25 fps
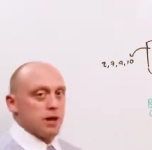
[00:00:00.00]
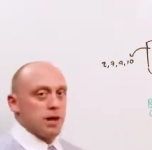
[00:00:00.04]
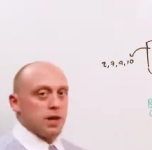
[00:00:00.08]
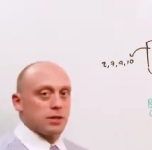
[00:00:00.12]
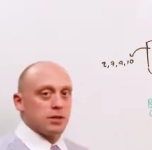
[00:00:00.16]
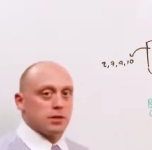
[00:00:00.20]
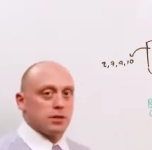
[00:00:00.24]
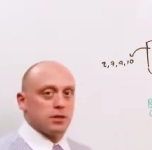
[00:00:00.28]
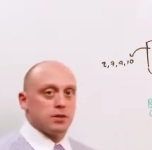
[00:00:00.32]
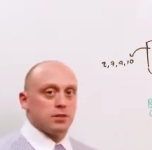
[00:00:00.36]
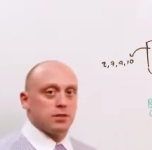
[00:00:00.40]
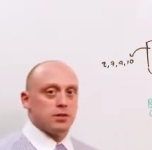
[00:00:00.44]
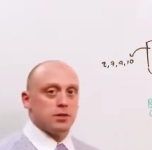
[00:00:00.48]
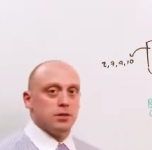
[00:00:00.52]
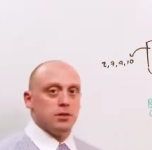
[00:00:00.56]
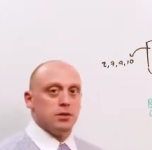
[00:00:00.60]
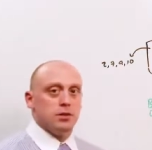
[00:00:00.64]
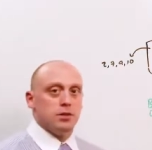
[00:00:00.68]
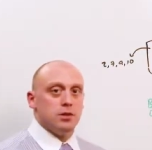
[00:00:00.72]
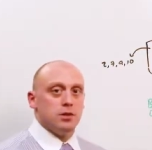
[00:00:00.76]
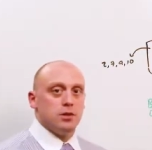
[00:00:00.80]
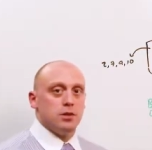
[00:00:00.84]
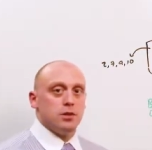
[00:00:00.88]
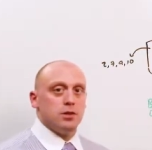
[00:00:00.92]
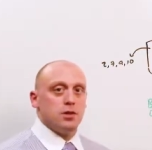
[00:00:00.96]
factors,
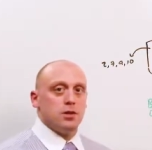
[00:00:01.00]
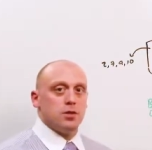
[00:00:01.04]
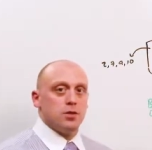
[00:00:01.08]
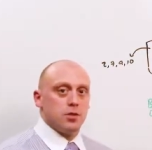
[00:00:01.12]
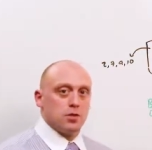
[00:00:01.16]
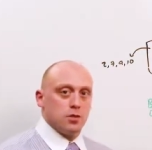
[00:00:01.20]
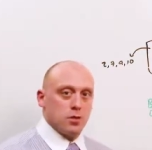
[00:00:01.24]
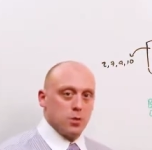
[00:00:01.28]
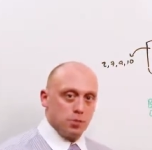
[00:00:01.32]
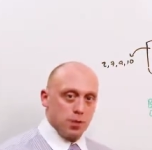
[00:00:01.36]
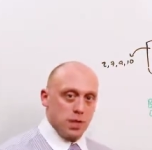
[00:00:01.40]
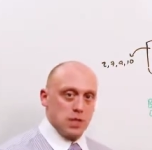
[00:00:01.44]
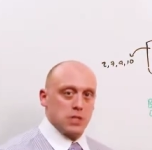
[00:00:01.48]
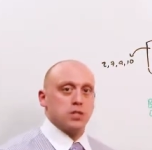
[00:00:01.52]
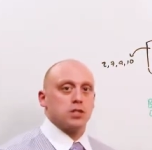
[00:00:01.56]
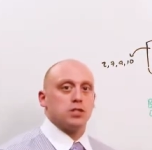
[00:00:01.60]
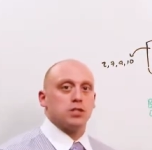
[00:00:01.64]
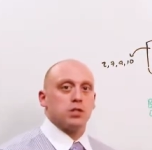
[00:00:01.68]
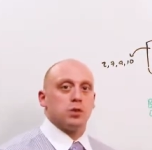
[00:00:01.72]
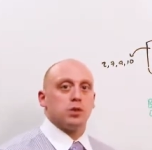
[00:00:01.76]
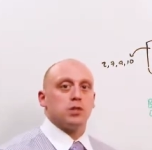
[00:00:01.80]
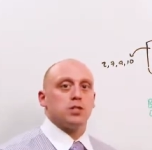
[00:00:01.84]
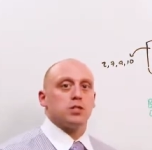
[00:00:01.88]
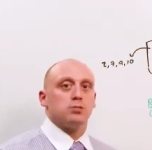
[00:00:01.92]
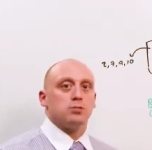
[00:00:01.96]
the patient's
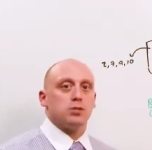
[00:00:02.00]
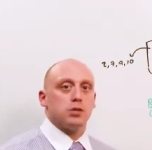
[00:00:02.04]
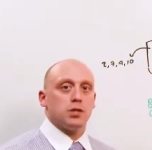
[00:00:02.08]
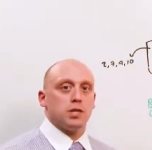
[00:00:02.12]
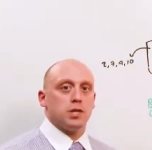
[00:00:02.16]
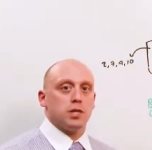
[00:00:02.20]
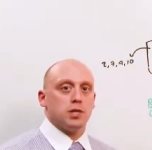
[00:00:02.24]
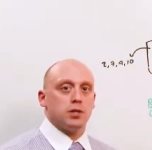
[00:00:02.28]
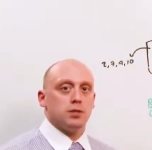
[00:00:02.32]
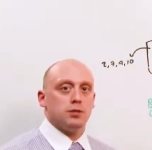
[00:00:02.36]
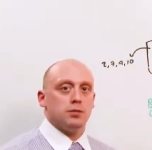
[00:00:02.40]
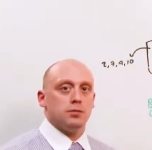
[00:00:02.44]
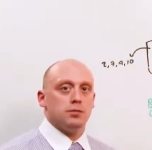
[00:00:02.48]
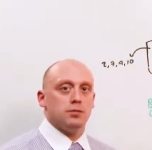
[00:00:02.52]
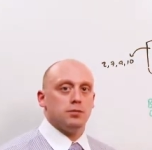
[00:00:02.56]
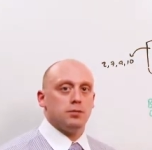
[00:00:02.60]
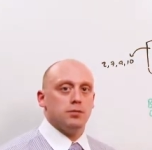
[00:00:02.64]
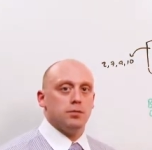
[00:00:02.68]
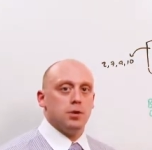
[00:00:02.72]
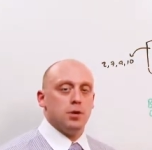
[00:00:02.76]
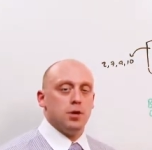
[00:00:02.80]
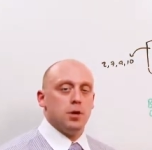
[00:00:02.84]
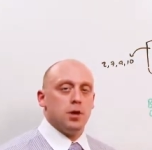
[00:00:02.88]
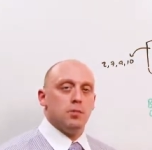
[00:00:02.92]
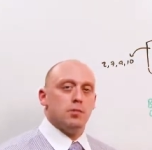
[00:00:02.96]
going to bleed.
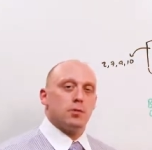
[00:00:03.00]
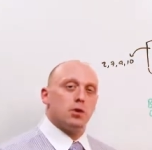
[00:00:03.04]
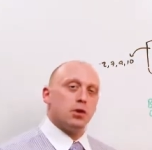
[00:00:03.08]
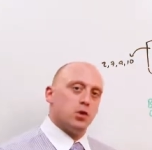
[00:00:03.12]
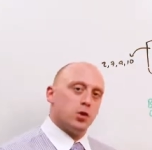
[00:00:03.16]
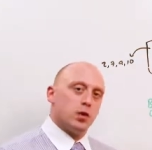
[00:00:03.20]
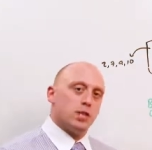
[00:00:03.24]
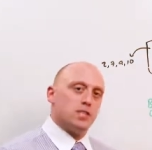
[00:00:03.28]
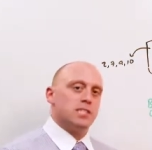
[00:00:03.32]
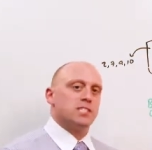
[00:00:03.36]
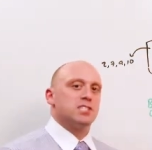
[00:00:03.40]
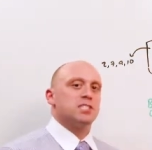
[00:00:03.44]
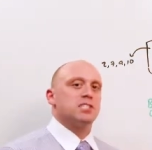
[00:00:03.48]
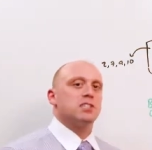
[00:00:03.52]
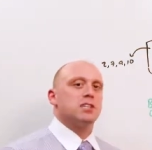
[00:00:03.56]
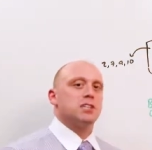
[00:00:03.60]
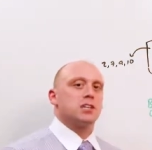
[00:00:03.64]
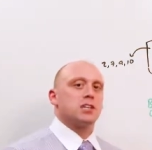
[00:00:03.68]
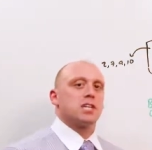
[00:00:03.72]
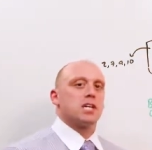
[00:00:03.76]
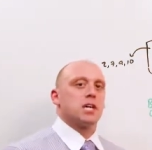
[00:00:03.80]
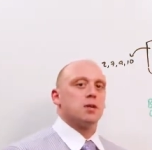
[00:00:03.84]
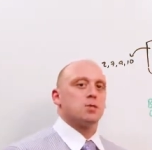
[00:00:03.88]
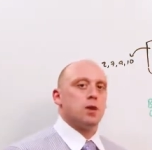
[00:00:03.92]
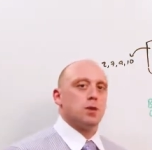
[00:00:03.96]
But the way this is
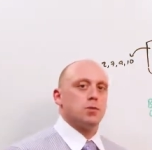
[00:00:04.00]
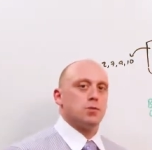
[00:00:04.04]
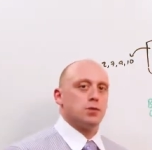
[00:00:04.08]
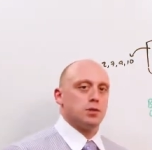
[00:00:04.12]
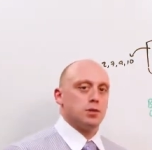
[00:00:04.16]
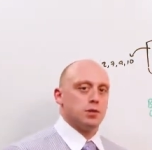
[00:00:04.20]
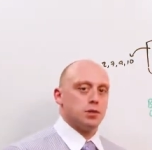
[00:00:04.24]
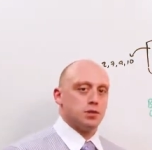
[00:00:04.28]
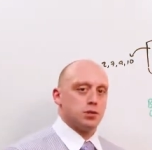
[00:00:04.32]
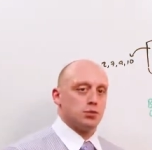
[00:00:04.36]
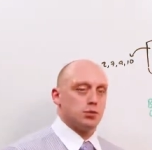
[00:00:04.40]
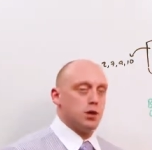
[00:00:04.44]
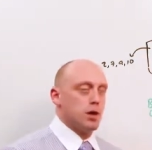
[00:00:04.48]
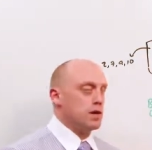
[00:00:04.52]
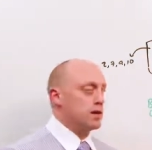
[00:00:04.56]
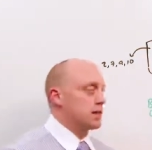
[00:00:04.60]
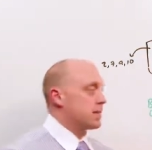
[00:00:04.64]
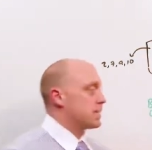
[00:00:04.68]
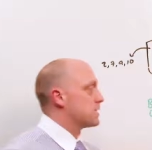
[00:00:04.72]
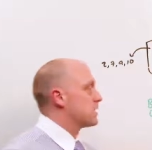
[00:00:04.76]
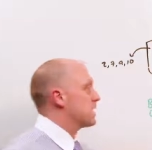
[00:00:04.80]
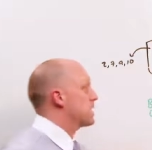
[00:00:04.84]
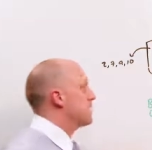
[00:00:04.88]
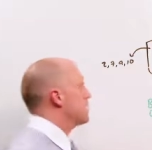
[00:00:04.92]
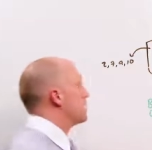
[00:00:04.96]
going to come up in a
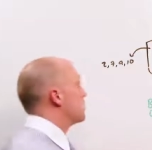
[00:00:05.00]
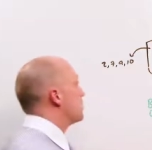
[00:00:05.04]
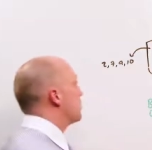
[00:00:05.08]
cirrhotic is that